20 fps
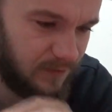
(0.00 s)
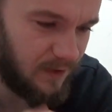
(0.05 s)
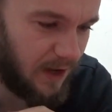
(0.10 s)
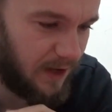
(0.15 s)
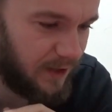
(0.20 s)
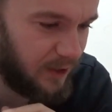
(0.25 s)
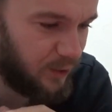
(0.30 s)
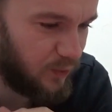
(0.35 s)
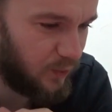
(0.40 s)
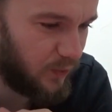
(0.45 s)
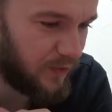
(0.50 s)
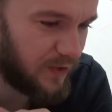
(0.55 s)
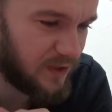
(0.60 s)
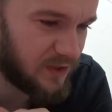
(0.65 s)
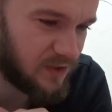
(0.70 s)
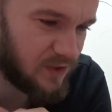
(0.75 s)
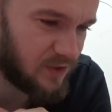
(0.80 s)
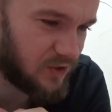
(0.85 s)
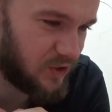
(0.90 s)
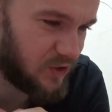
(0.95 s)
and you know
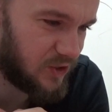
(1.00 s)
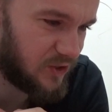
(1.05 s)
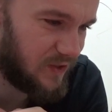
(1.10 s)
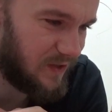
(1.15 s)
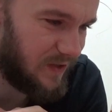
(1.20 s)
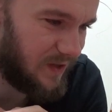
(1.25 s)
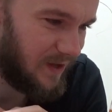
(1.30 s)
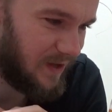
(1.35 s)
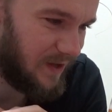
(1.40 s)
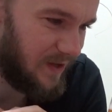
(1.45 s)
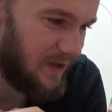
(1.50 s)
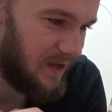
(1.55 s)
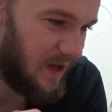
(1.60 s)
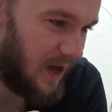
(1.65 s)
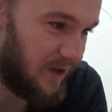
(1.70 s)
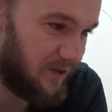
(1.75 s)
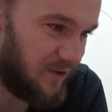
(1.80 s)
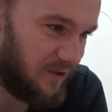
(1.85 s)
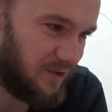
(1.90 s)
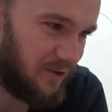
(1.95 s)
this is just
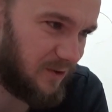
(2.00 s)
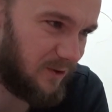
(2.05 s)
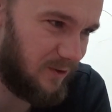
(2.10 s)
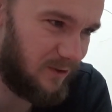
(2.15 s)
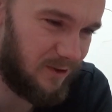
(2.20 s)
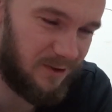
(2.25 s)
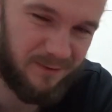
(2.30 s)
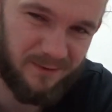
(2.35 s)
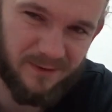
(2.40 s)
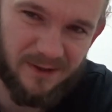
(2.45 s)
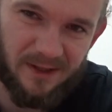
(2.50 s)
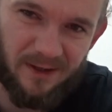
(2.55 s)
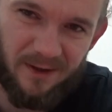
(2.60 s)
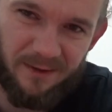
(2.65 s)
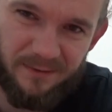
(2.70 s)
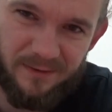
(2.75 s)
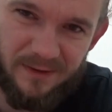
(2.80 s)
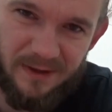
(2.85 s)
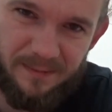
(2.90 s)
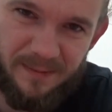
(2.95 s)
another lovely
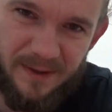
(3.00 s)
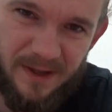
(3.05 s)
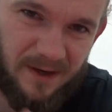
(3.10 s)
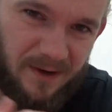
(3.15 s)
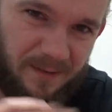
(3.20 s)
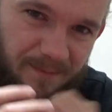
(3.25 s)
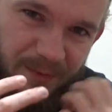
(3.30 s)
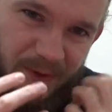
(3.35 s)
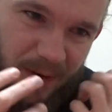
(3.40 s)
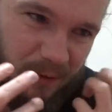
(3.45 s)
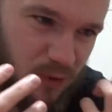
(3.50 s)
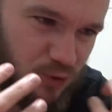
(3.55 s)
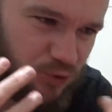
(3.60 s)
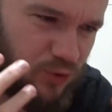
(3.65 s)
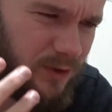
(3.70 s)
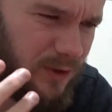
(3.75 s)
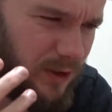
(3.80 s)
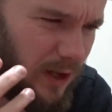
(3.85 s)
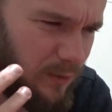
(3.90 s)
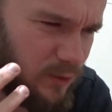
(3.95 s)
lovely beer. I was
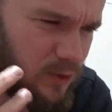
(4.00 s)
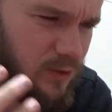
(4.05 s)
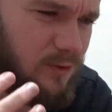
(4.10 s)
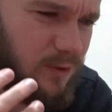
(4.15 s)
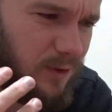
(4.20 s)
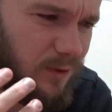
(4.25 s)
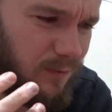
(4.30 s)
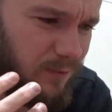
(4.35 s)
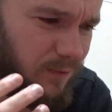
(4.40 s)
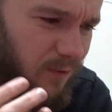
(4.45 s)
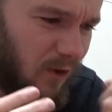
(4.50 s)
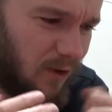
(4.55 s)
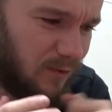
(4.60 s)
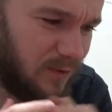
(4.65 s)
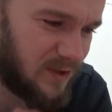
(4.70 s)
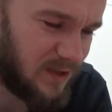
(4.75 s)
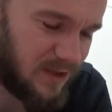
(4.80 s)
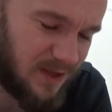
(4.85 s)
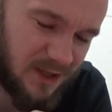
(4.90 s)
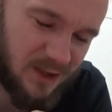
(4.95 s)
really I was looking
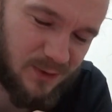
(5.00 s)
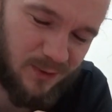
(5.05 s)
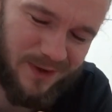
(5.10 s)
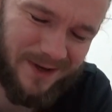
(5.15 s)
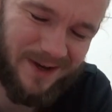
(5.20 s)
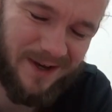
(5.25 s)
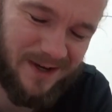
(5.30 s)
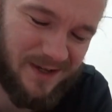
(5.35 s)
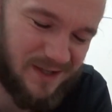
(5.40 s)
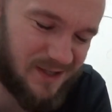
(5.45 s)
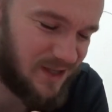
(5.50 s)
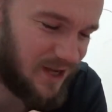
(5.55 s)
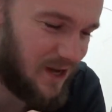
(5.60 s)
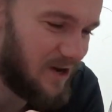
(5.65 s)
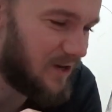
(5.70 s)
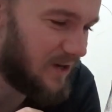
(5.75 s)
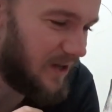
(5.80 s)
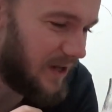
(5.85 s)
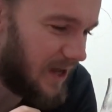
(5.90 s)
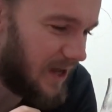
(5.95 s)
forward to this one, and it certainly